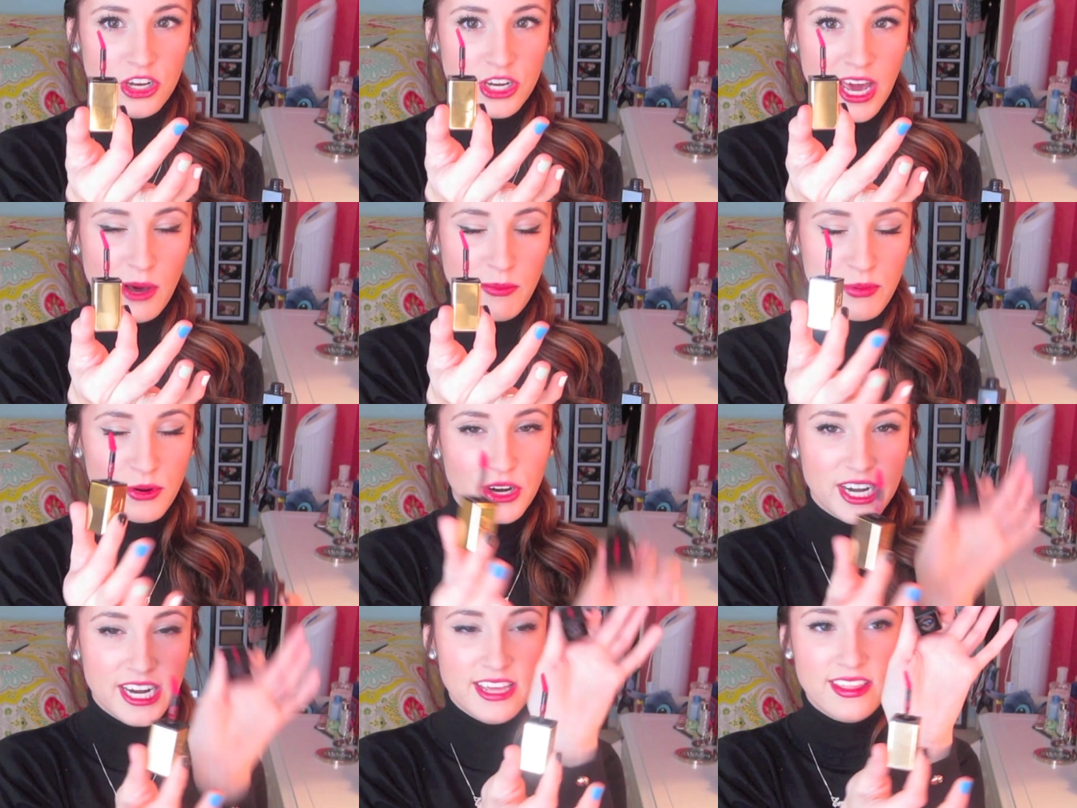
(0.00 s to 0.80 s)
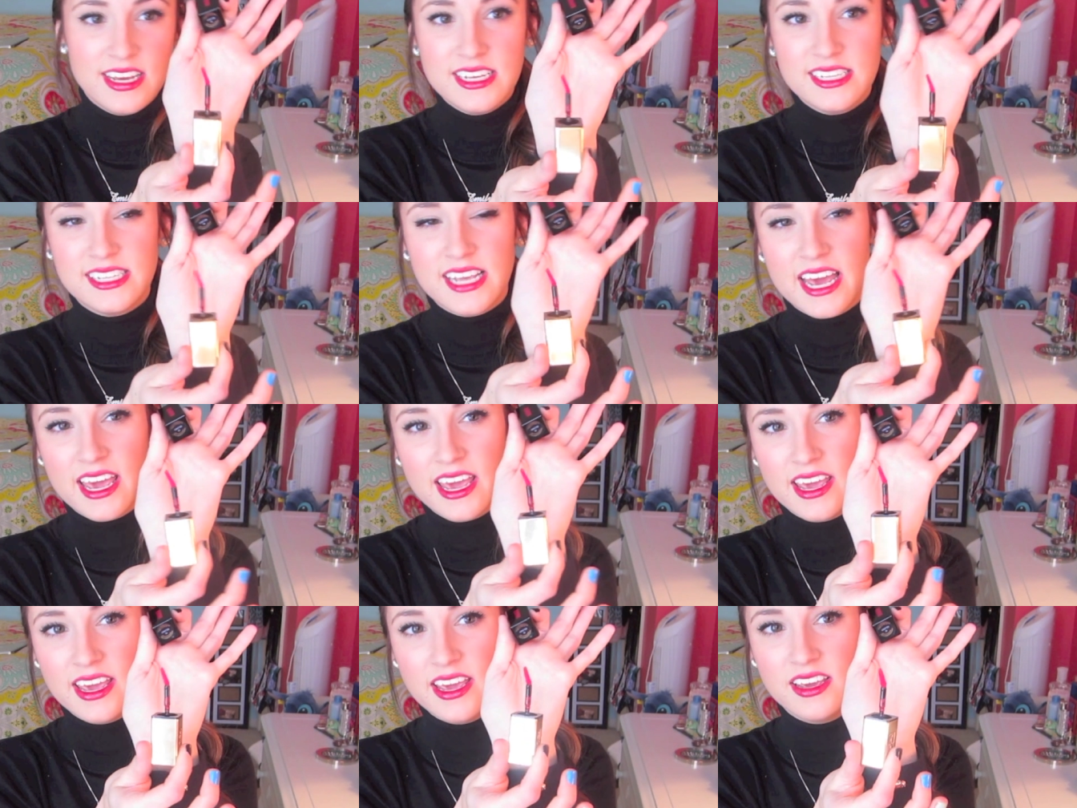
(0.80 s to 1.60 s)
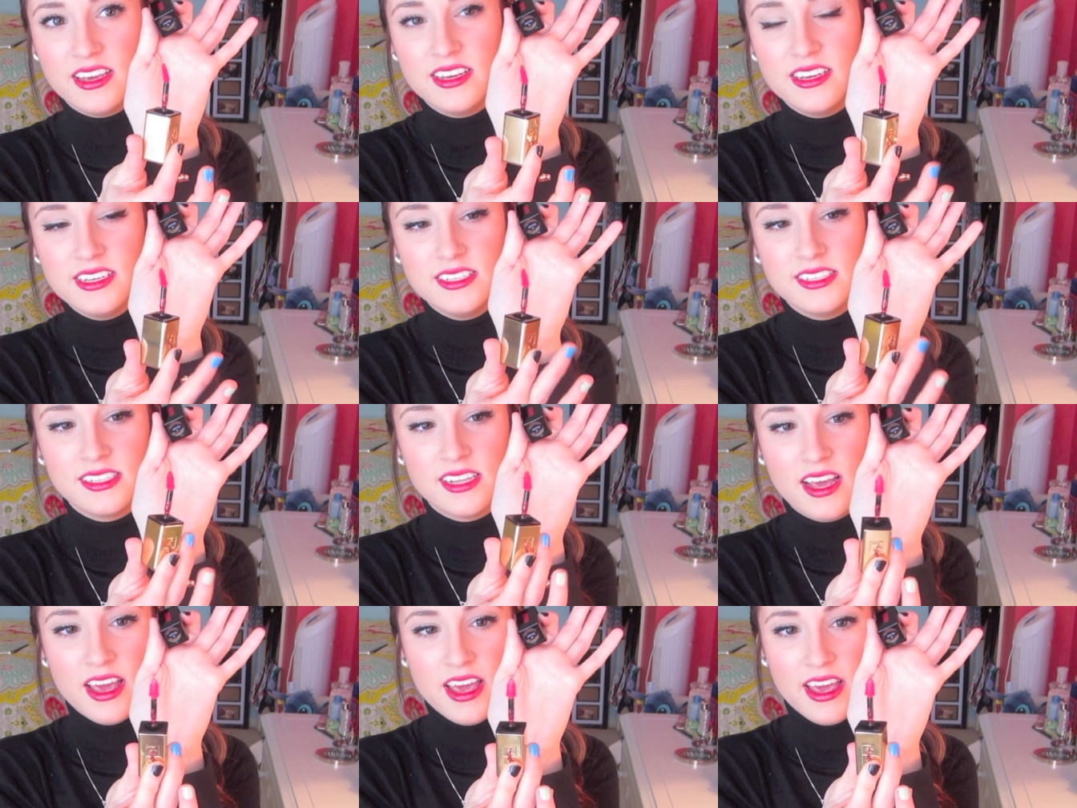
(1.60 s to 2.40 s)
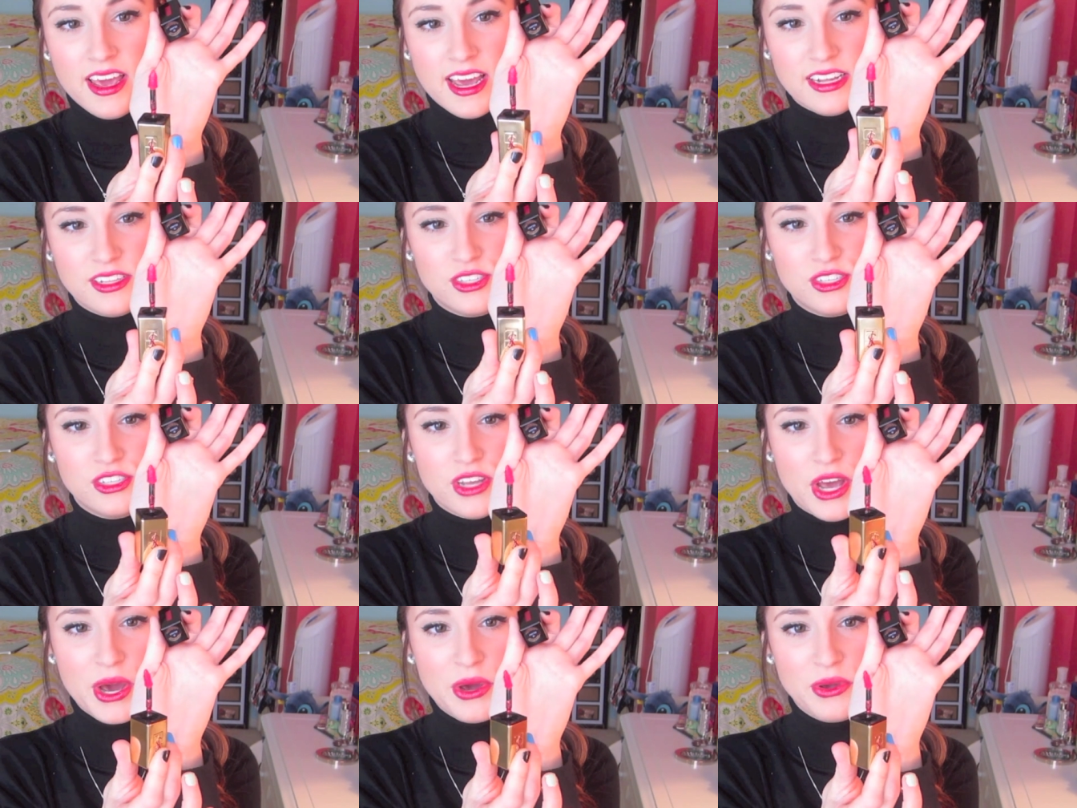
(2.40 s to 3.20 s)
Look how pretty this is. It's so